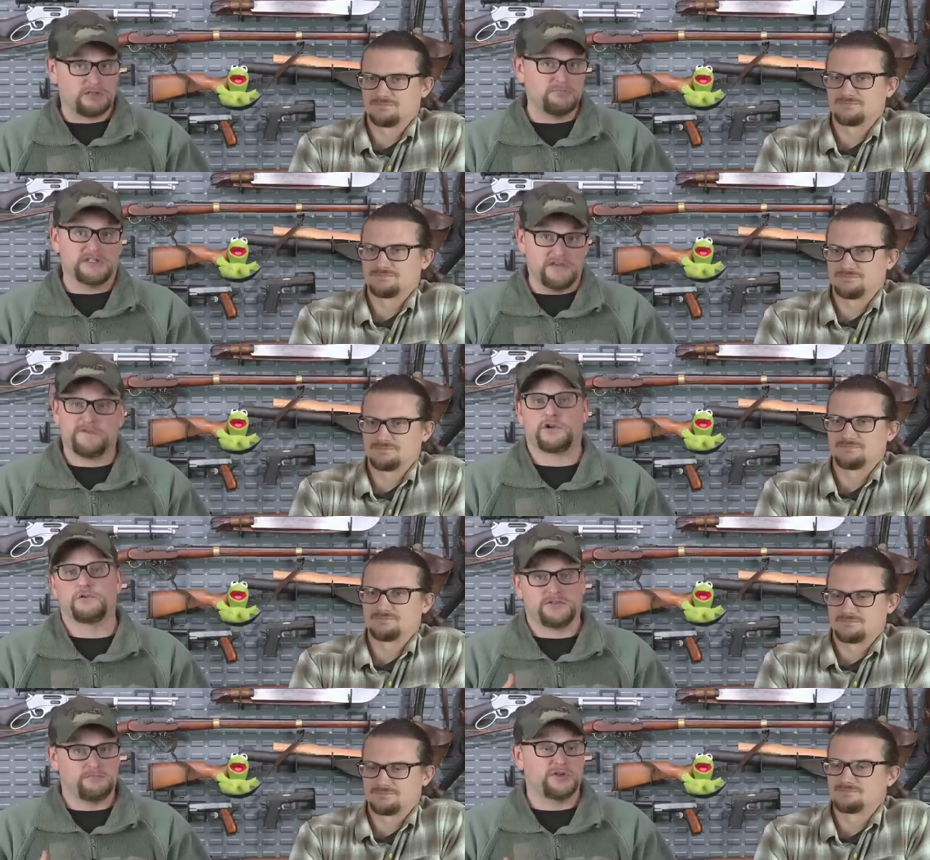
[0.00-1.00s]
Speaker 1: can be
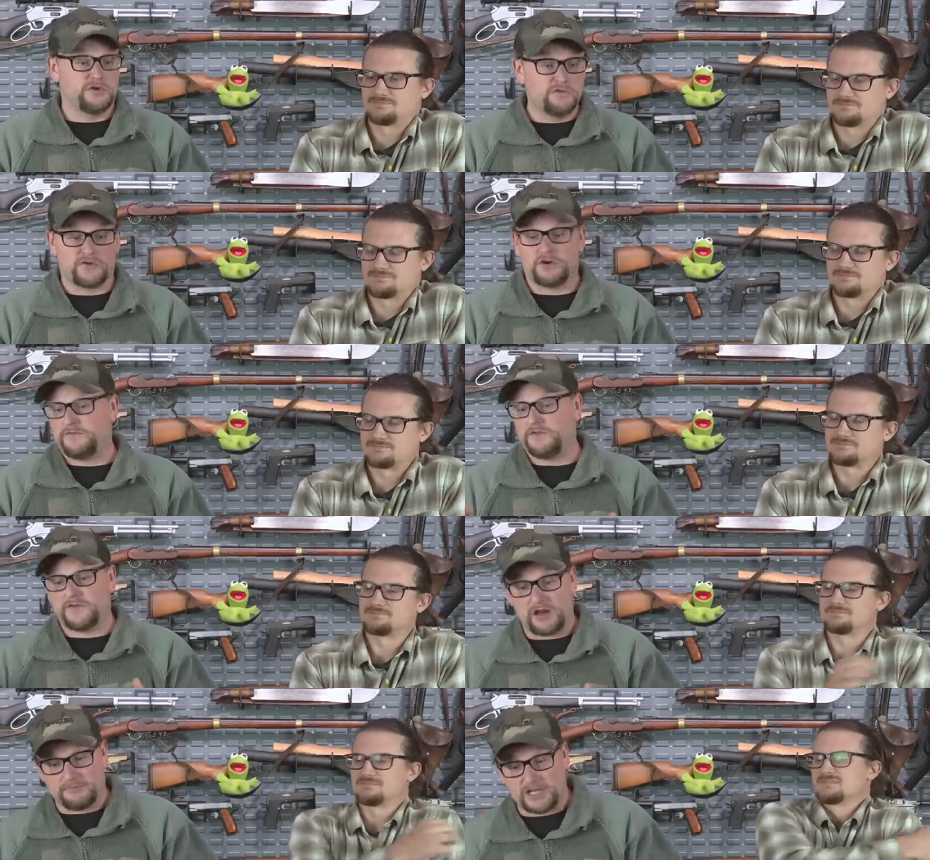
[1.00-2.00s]
difficult to maneuver if you've
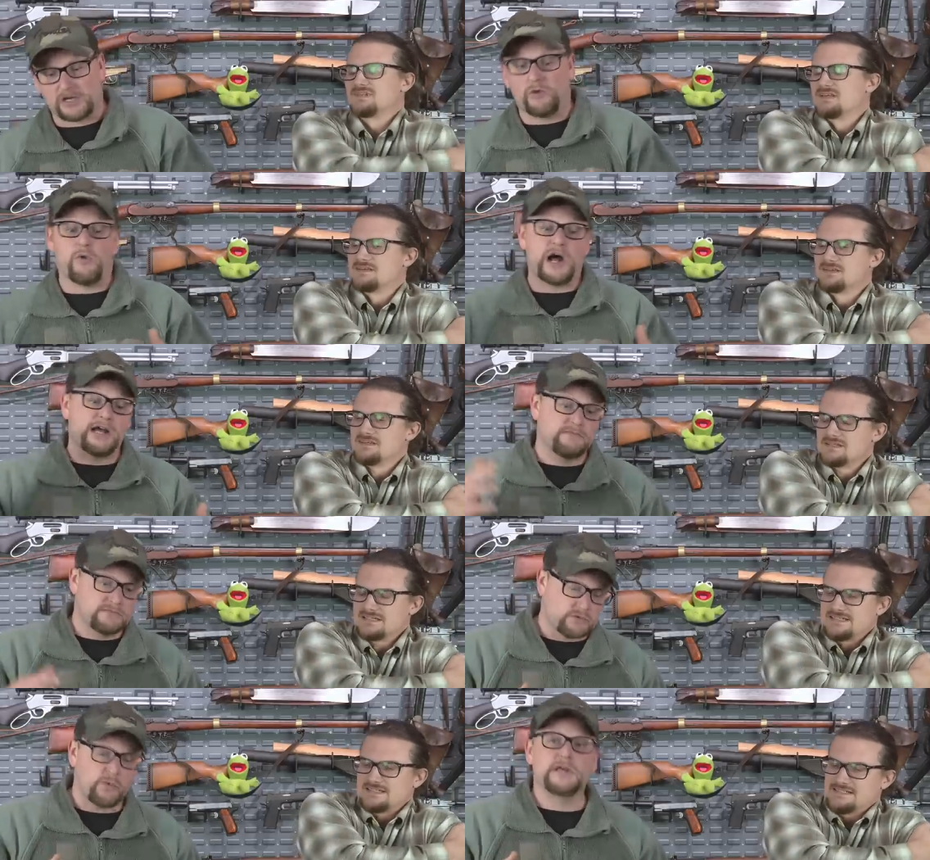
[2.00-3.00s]
got to make a wide
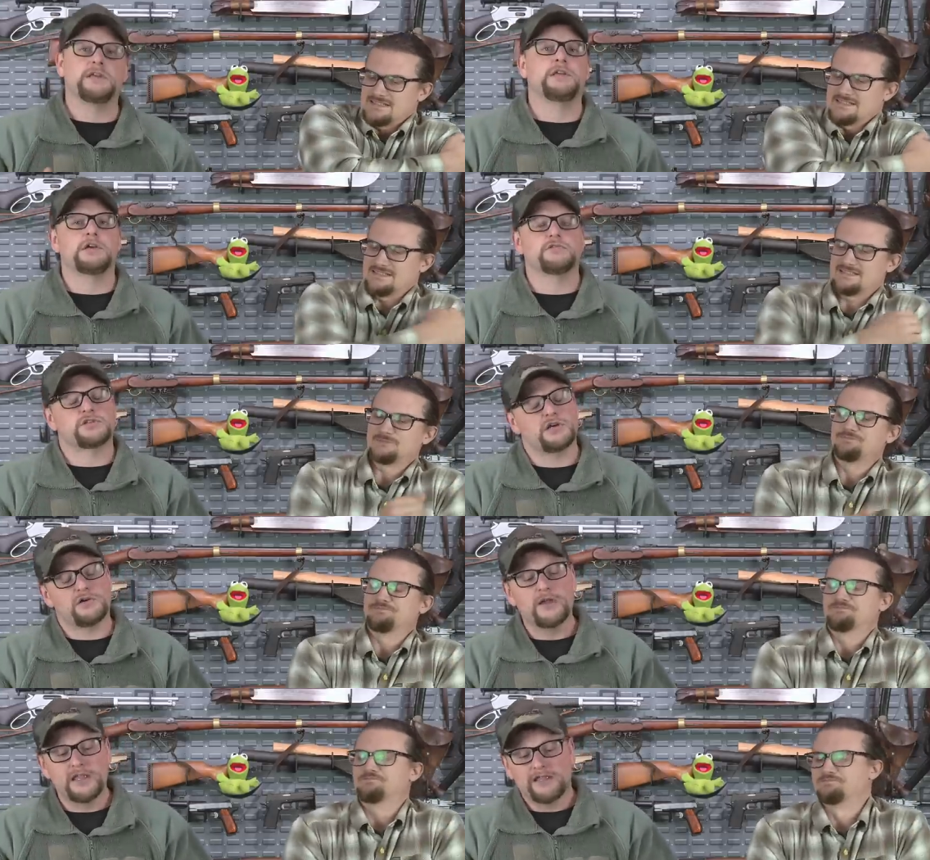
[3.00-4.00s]
swing, you know.
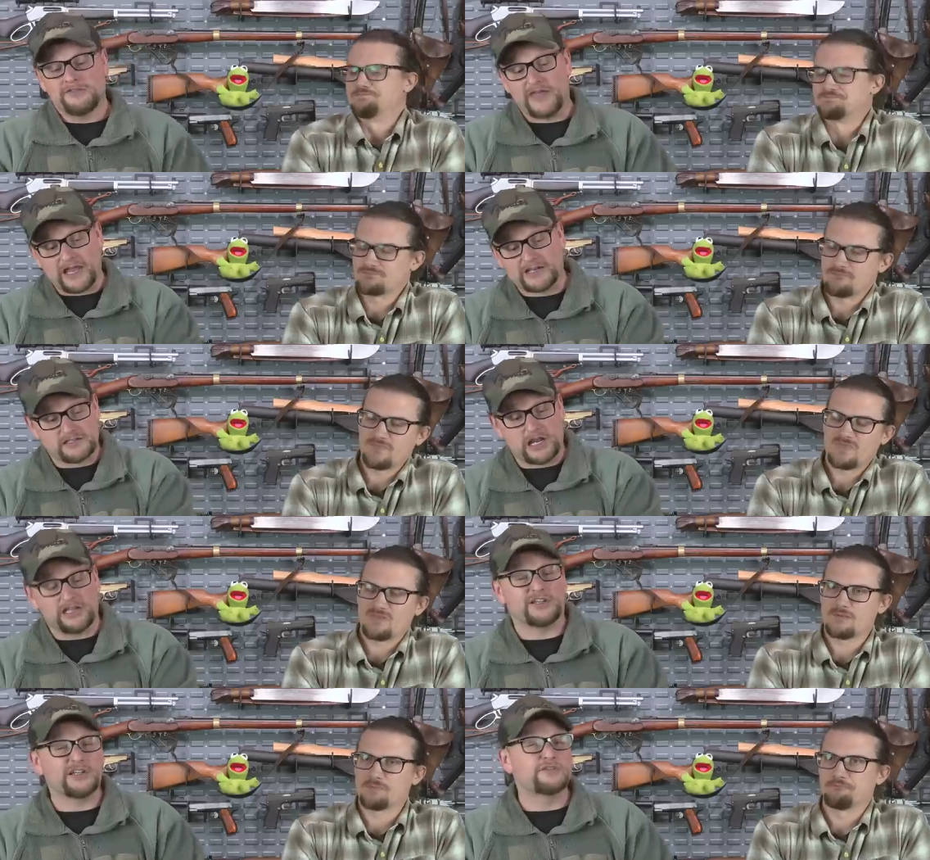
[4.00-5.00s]
So hmm. that is
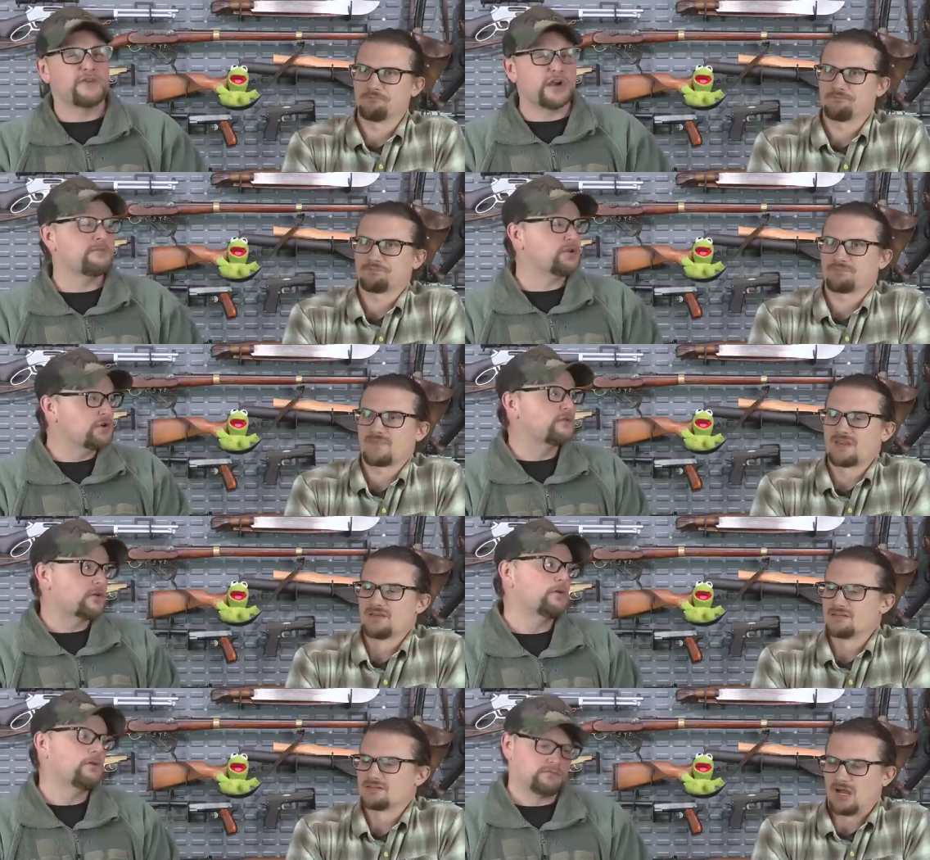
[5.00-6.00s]
nice. It is very
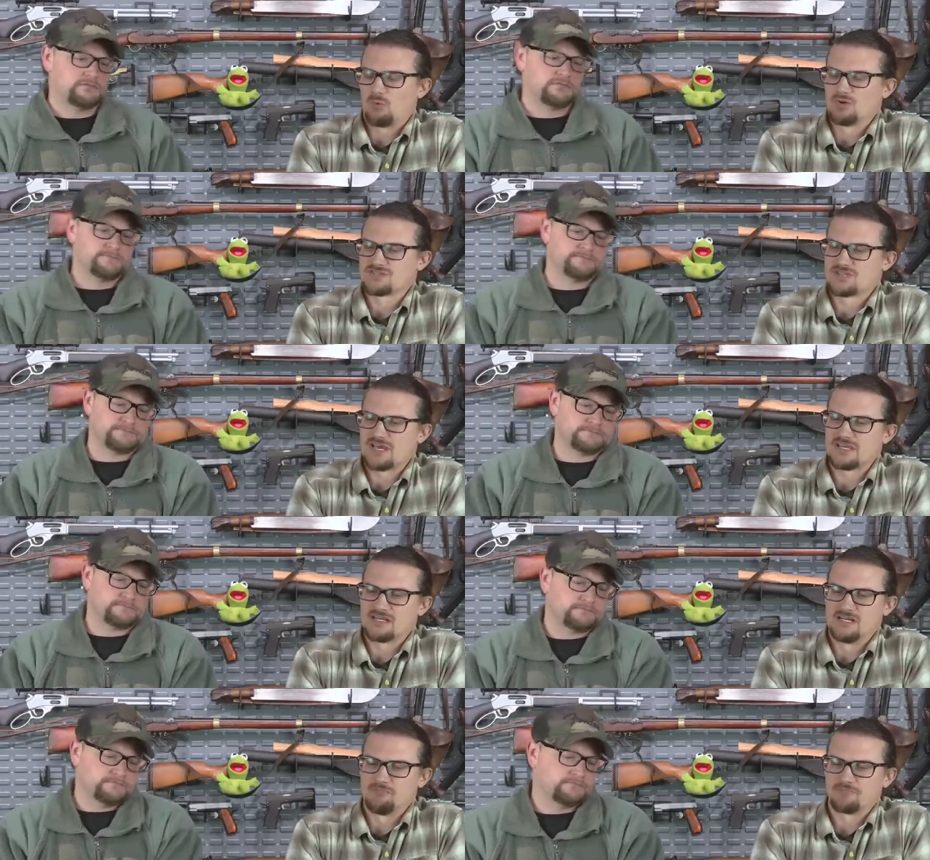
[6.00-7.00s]
maneuverable.
Speaker 2: I will say,
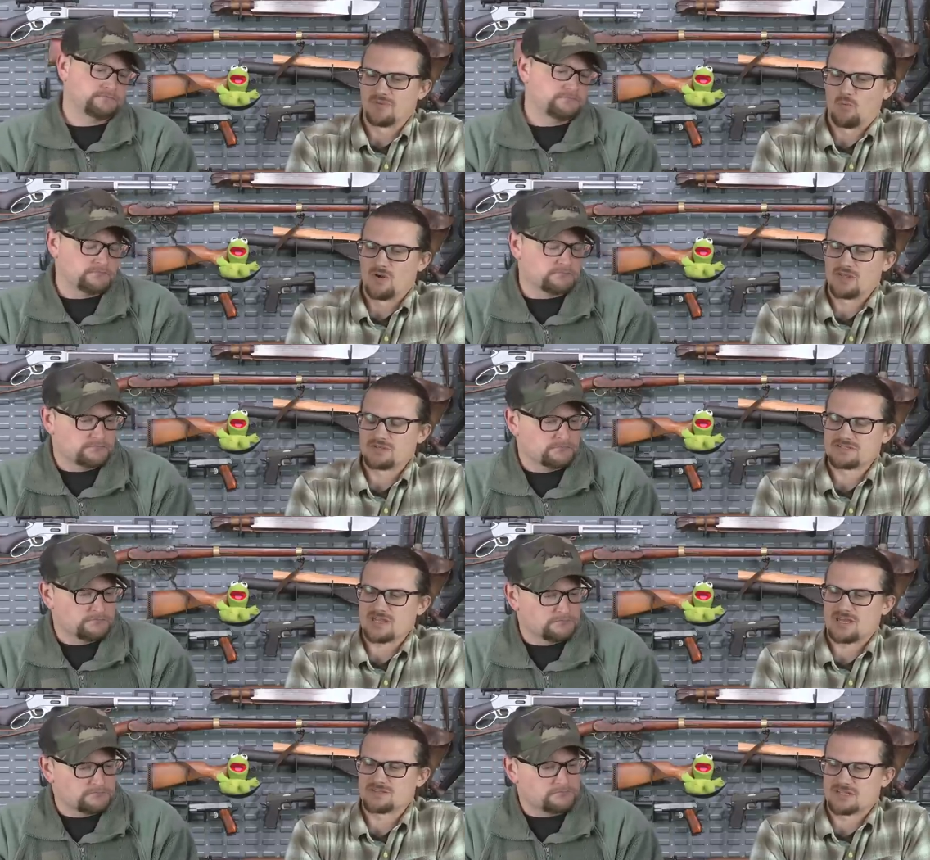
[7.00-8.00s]
um, one of the
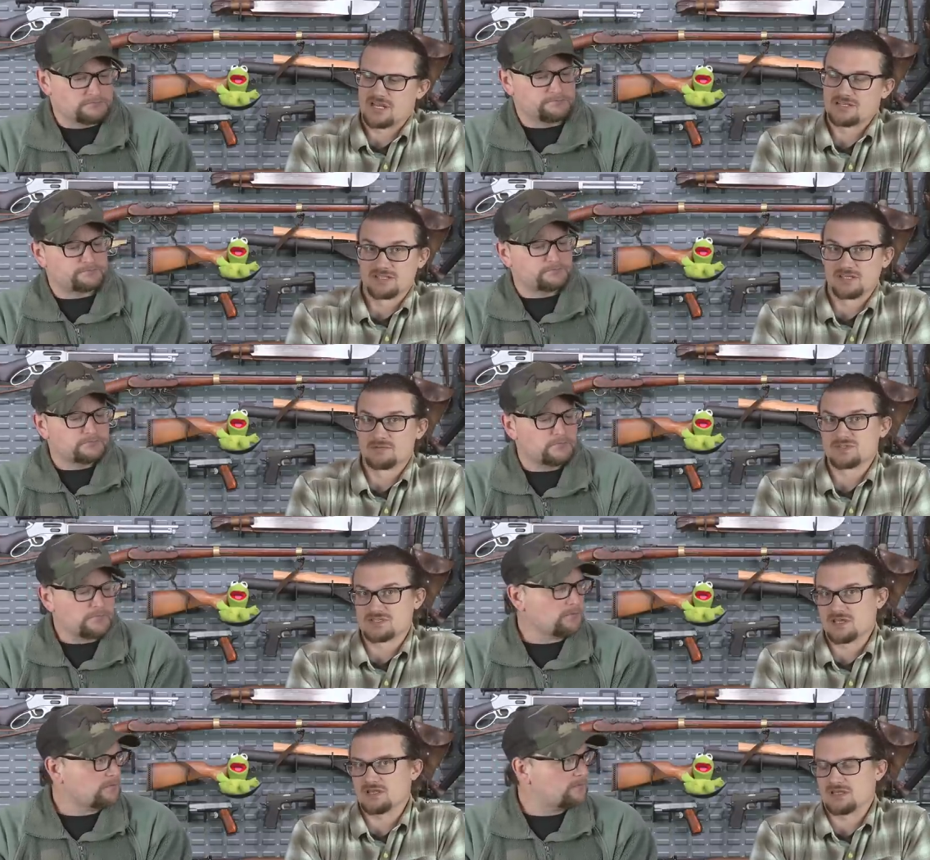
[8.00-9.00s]
stands that I did
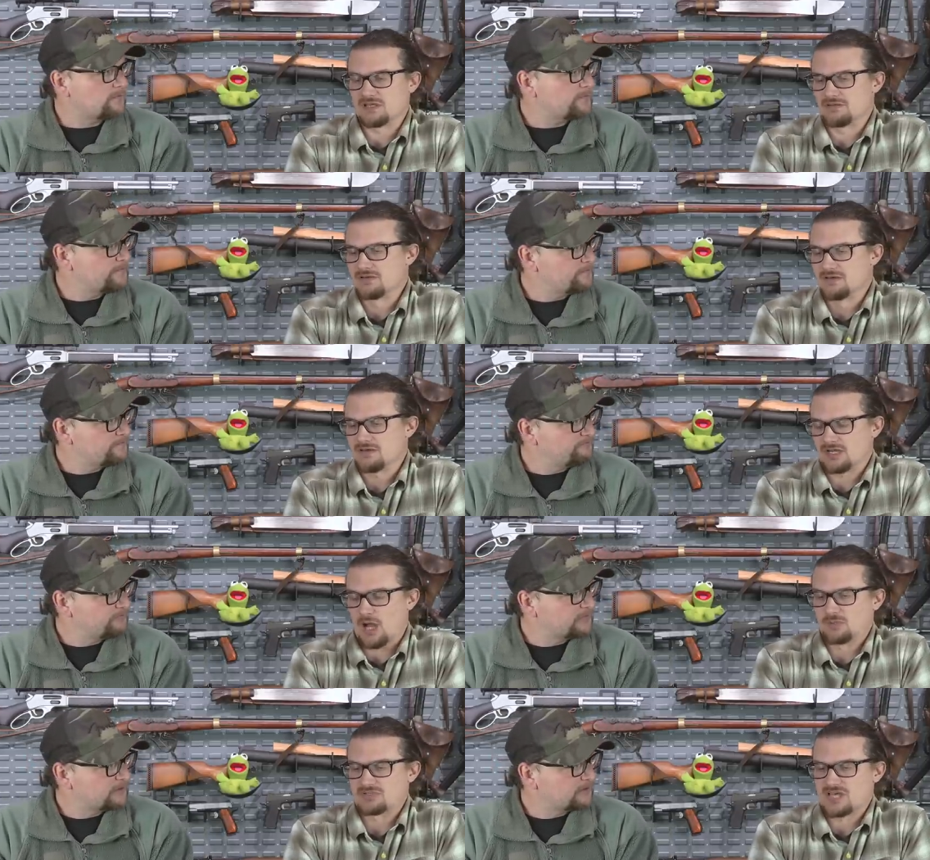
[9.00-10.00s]
sit in a couple of